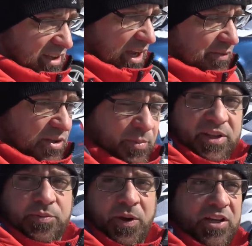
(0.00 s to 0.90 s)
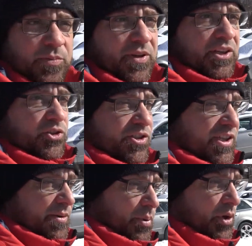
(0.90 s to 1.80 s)
I have somebody that's possibly
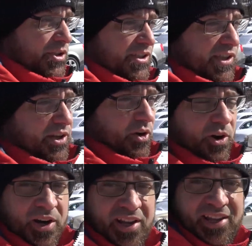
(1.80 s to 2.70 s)
interested in purchasing the car.